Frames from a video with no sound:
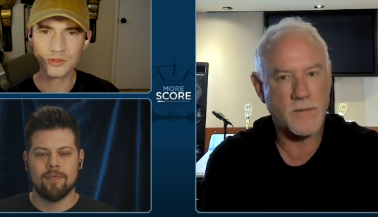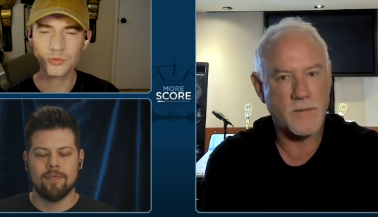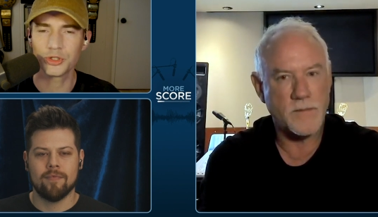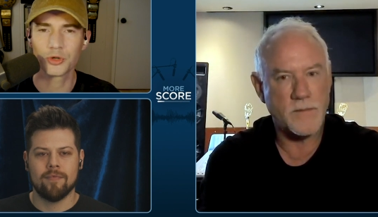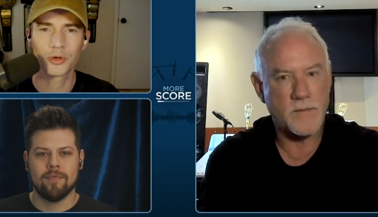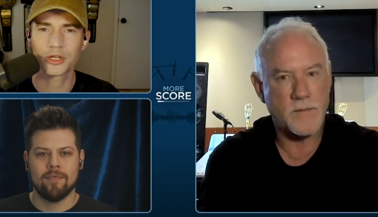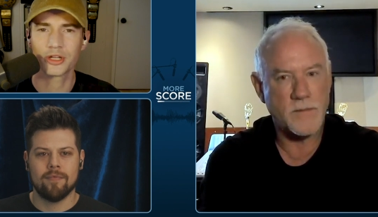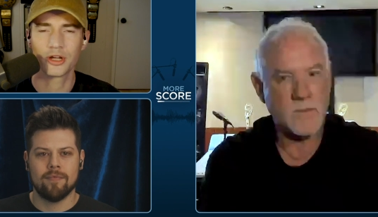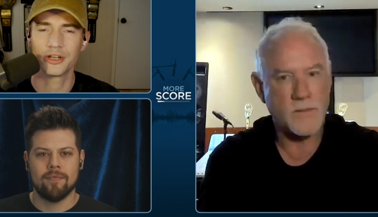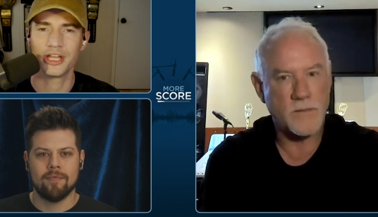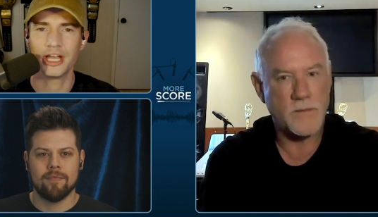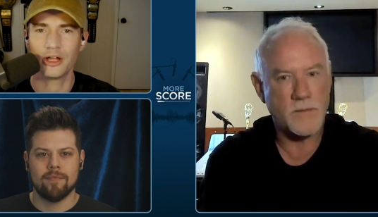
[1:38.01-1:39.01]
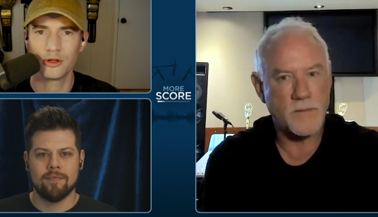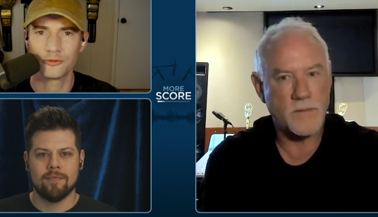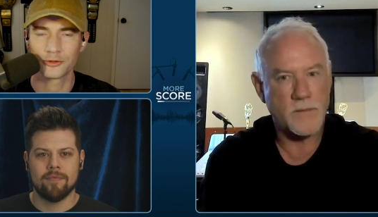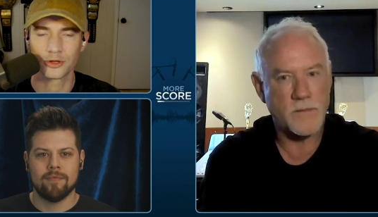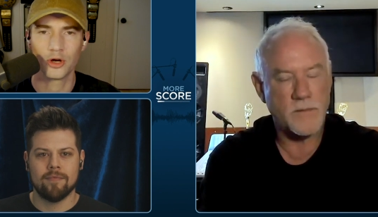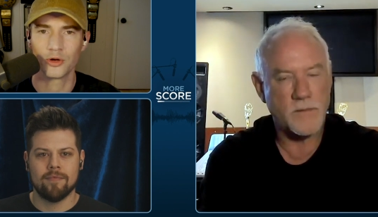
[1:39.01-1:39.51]
Speaker 1: when you're working on
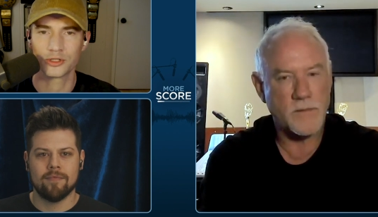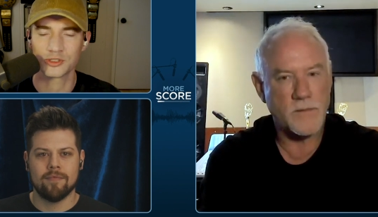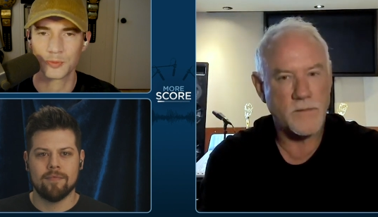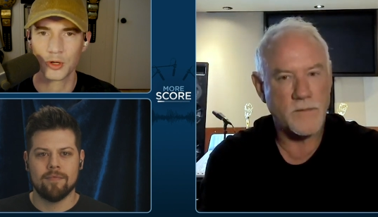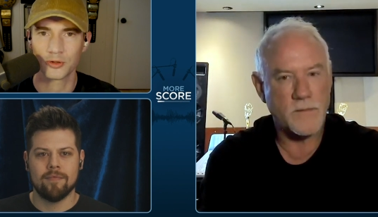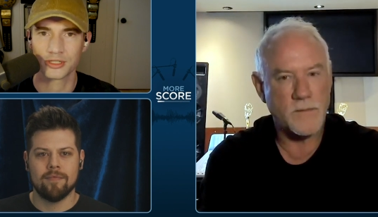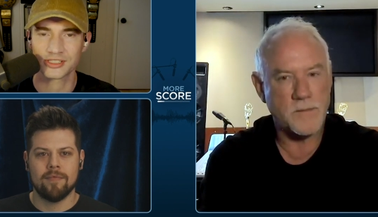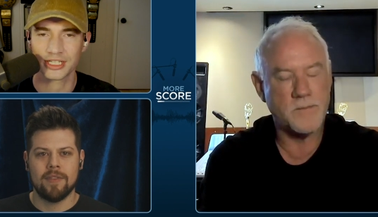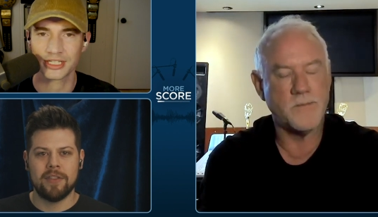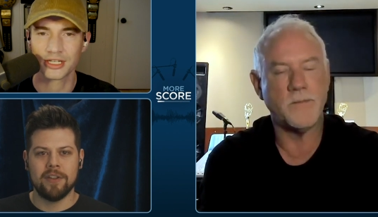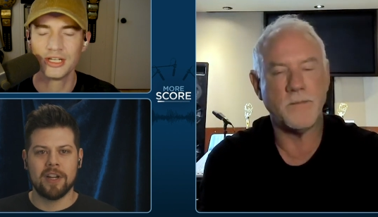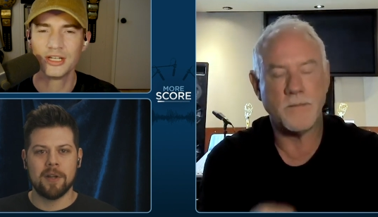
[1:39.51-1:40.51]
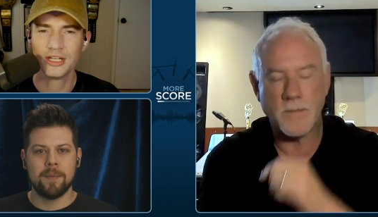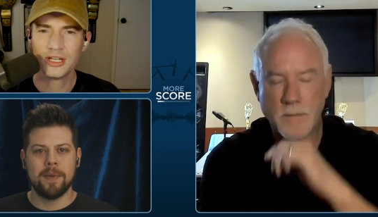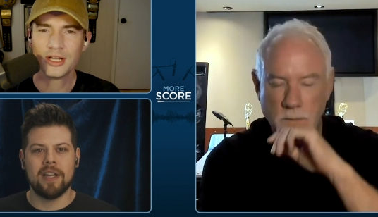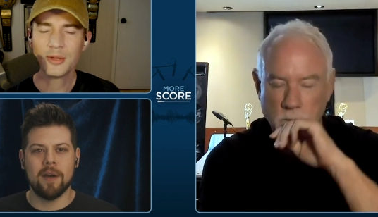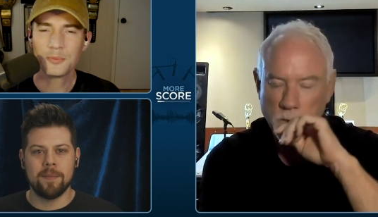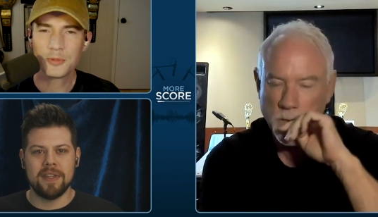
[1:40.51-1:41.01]
Elf or Hocus Pocus, like they're going to
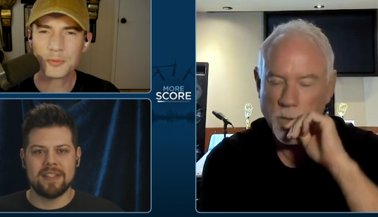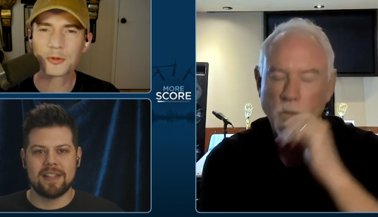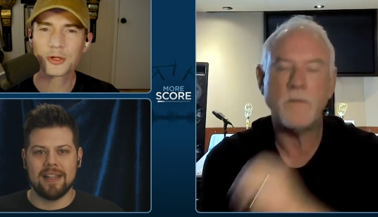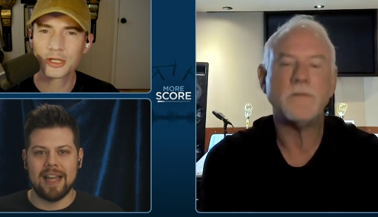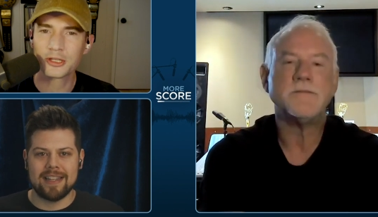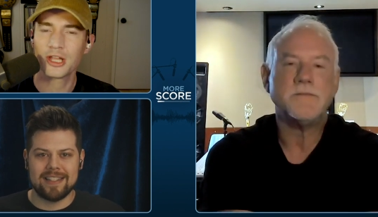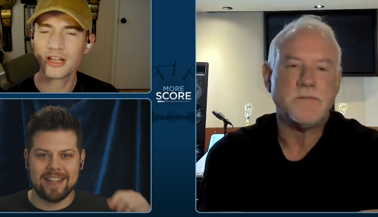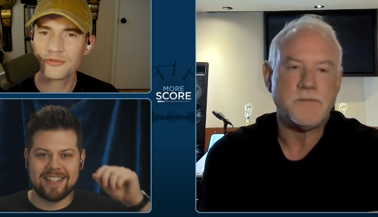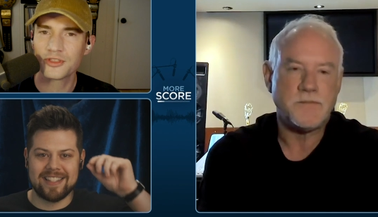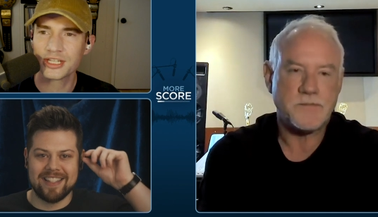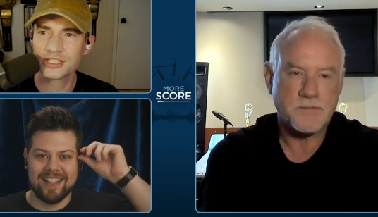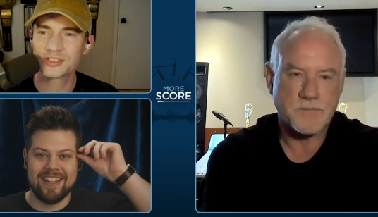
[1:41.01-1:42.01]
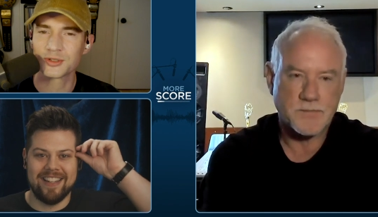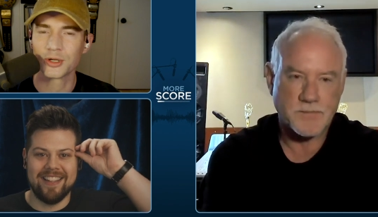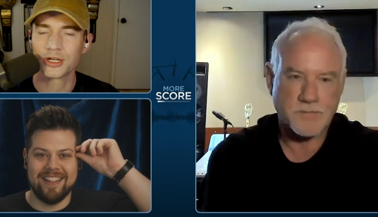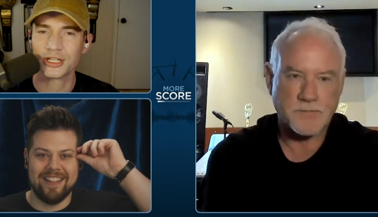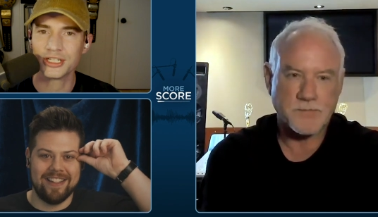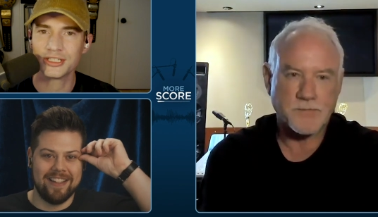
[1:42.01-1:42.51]
become these. People classics. are going to love this,
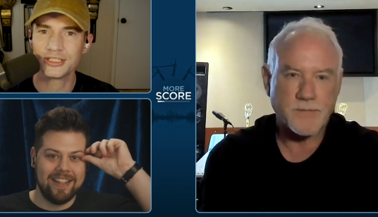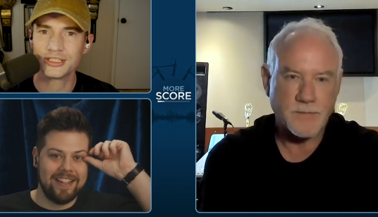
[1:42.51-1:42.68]
or